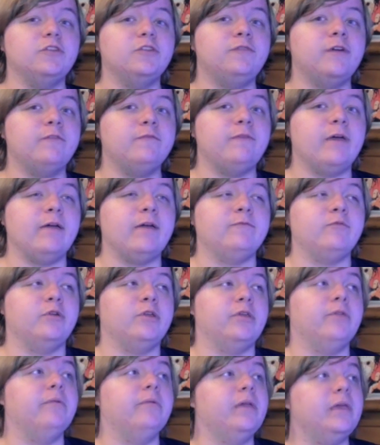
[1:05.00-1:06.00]
fun fact for
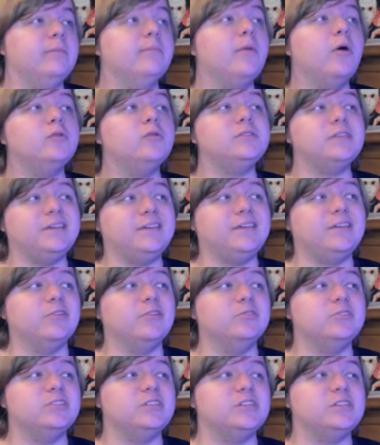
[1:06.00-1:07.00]
you. He mostly
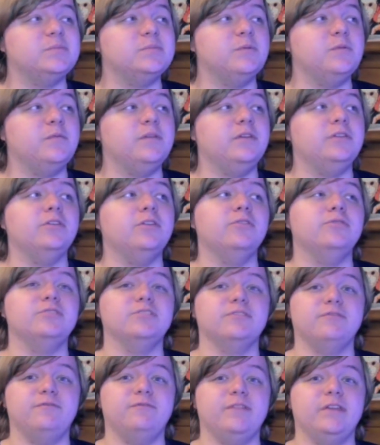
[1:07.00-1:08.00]
kills in this movie due to
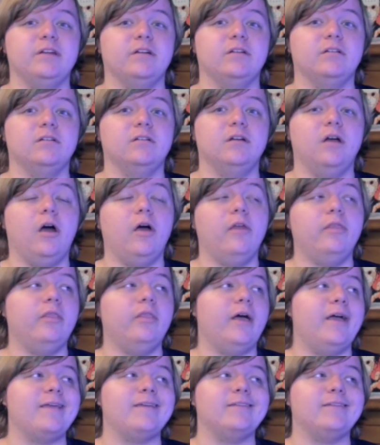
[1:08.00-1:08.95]
fear. Unlike